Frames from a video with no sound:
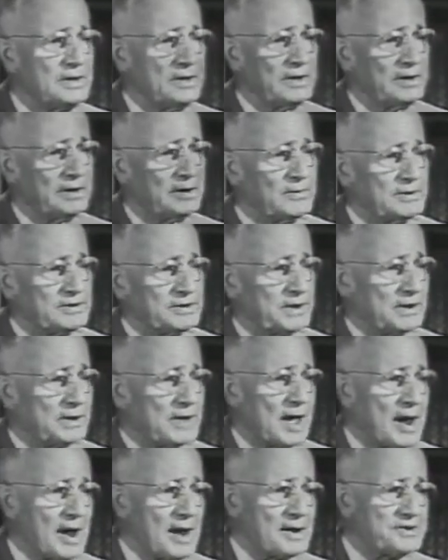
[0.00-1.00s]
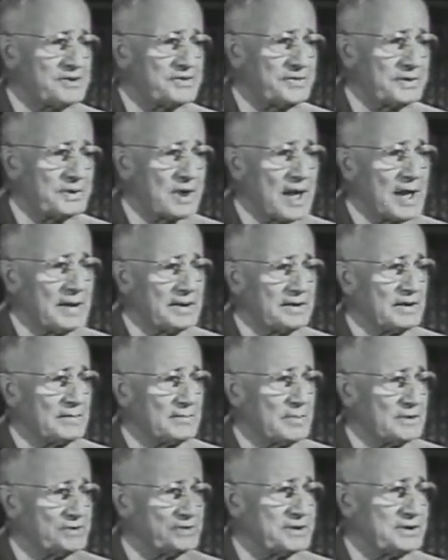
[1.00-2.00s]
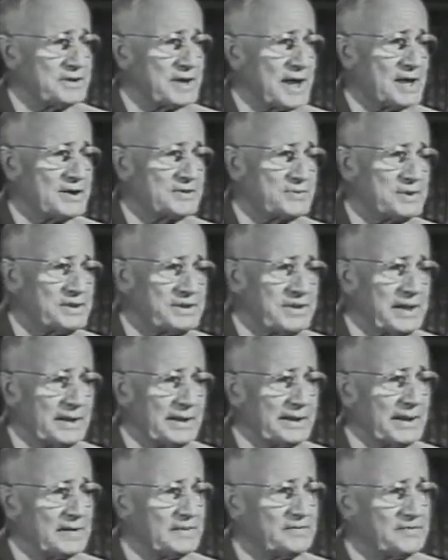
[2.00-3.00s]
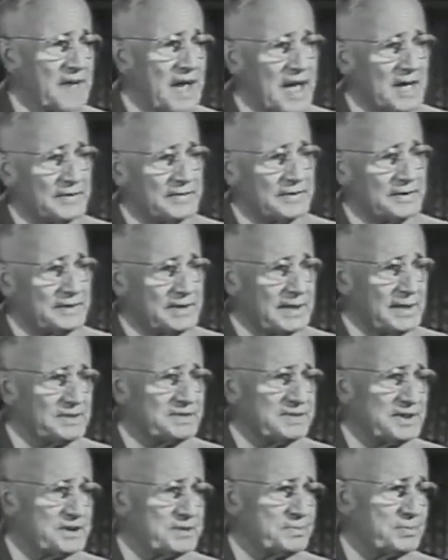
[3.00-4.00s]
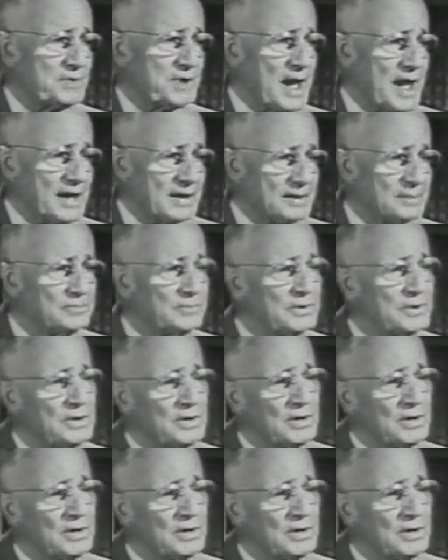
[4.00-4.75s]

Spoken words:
in which a large variety of merchandise retailing at 5 and 10 cents per item